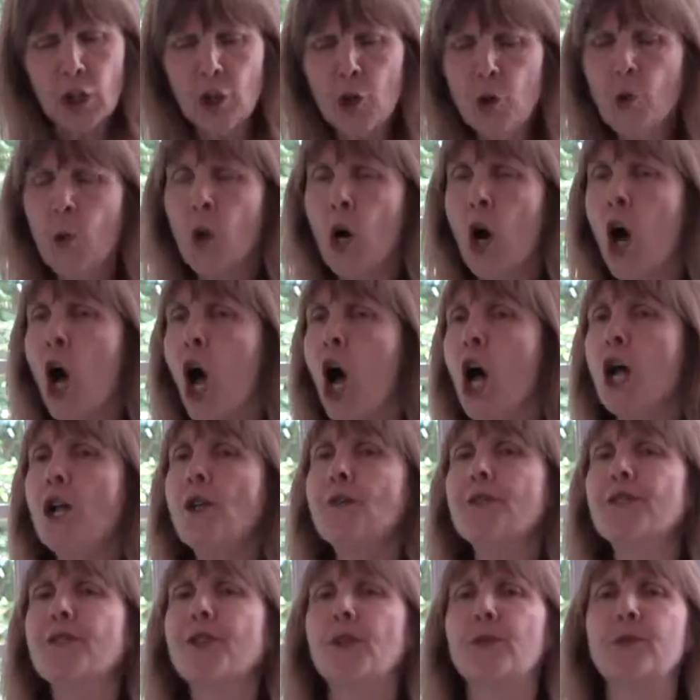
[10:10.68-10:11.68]
You are
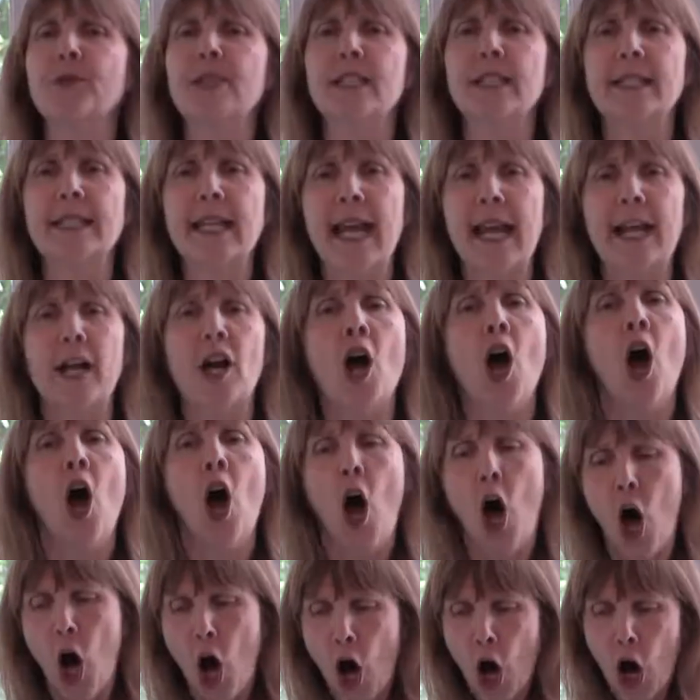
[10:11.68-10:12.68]
also to take
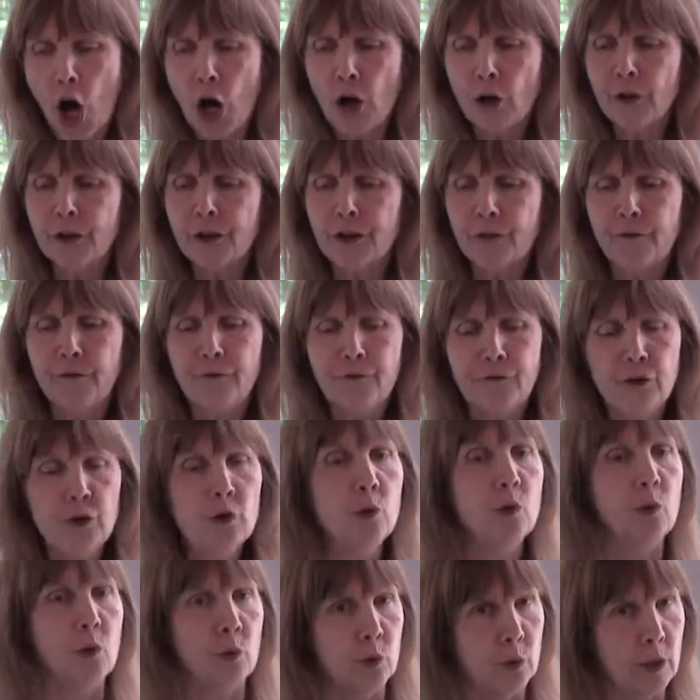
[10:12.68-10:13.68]
all the
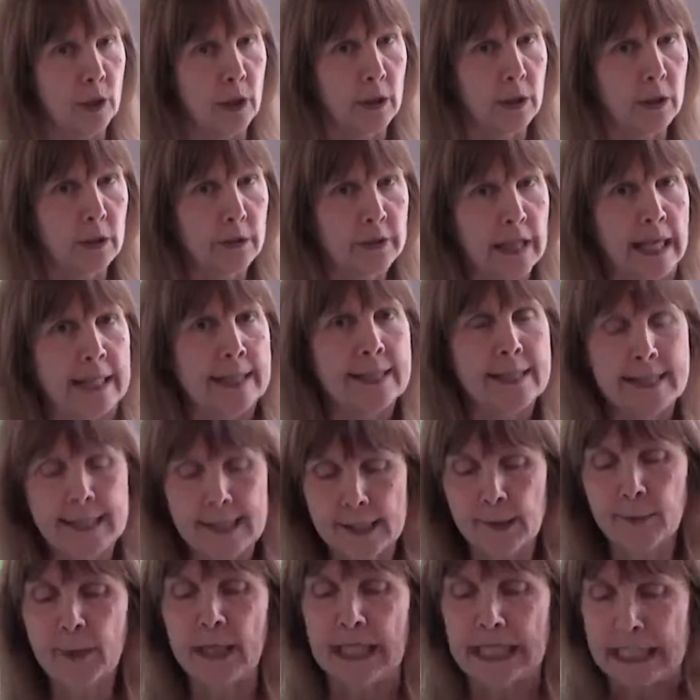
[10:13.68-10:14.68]
food that is
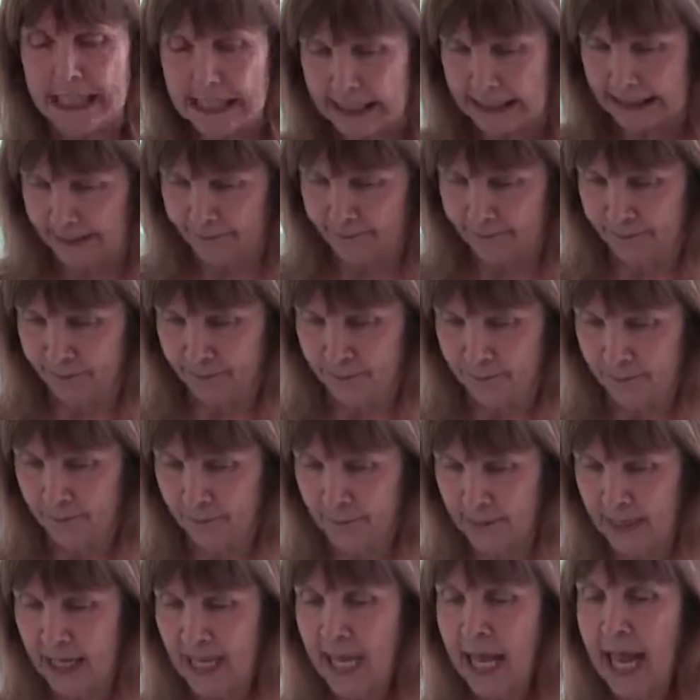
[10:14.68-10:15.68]
to be eaten,
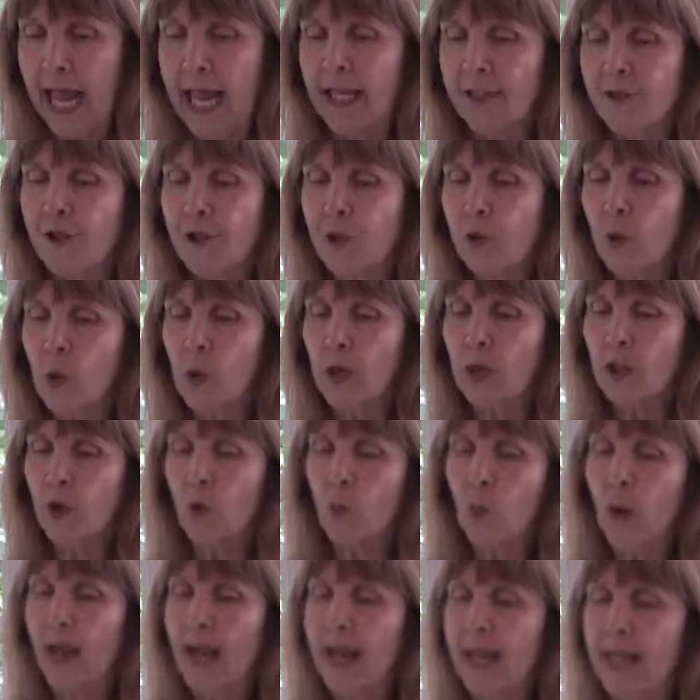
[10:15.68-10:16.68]
and store it
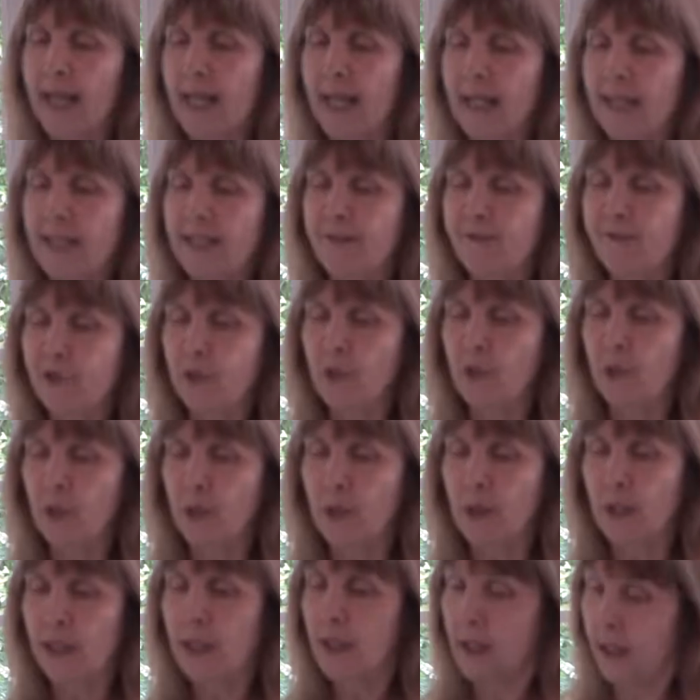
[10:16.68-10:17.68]
away as
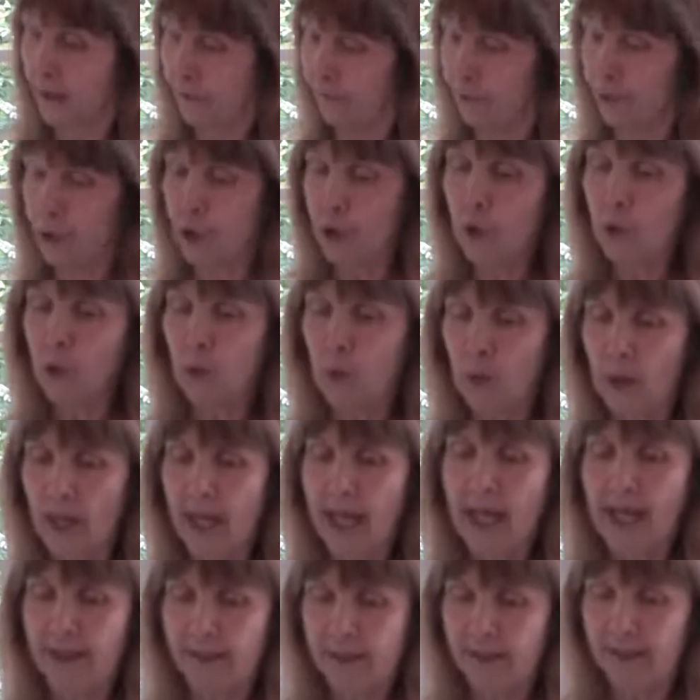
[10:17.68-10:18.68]
food for you
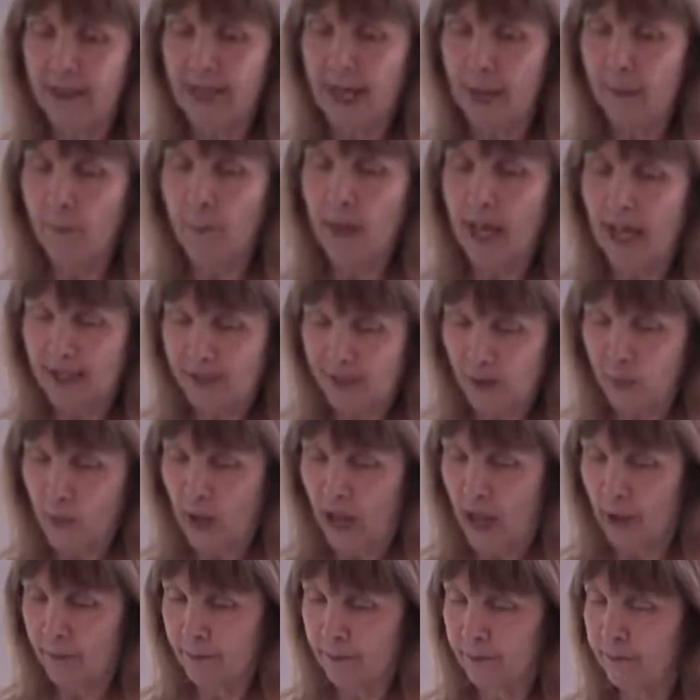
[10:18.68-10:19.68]
and them as
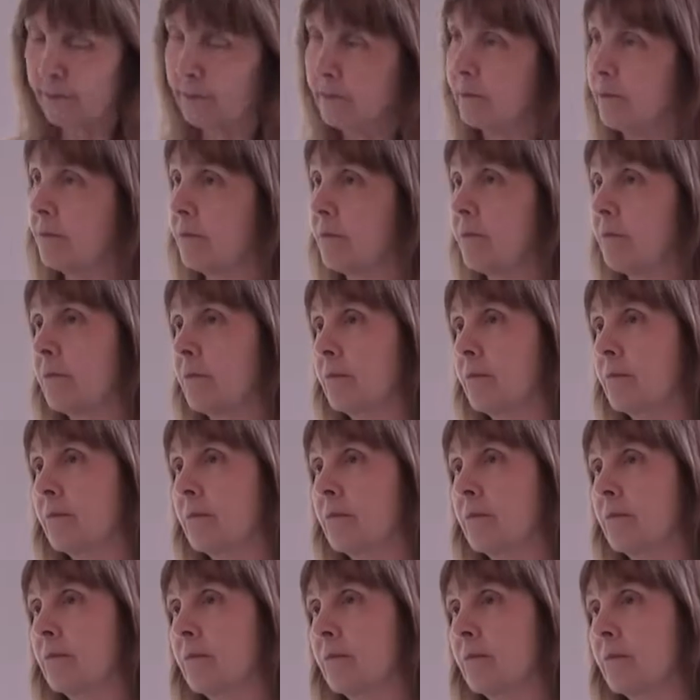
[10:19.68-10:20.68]
well.
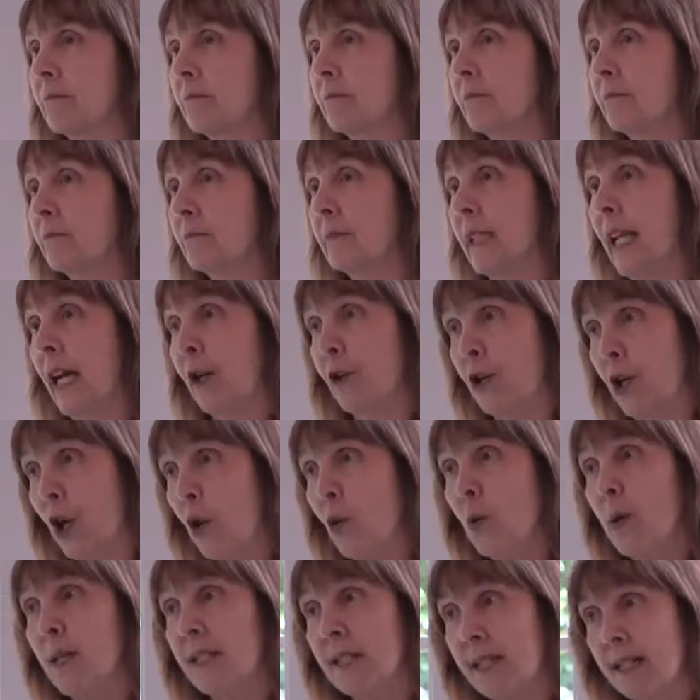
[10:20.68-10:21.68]
Now
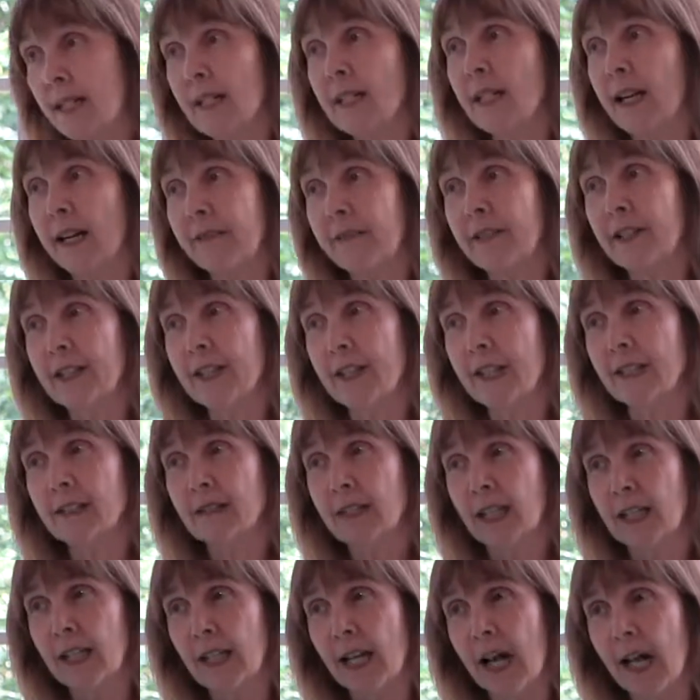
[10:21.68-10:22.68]
Noah did
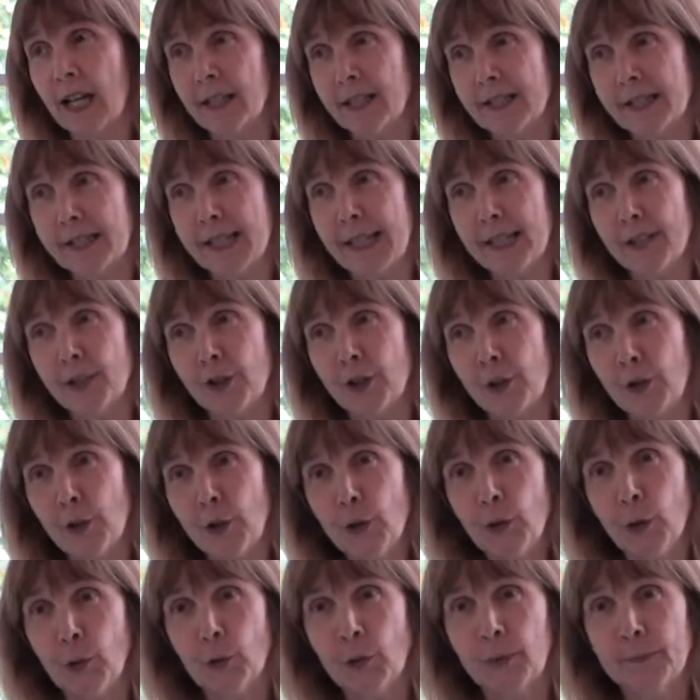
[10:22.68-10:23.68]
everything that God said to
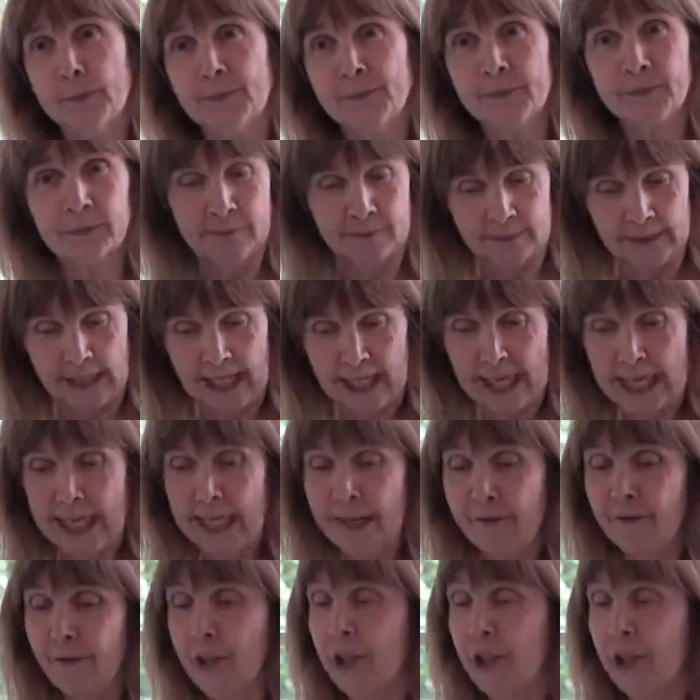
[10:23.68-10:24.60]
do. He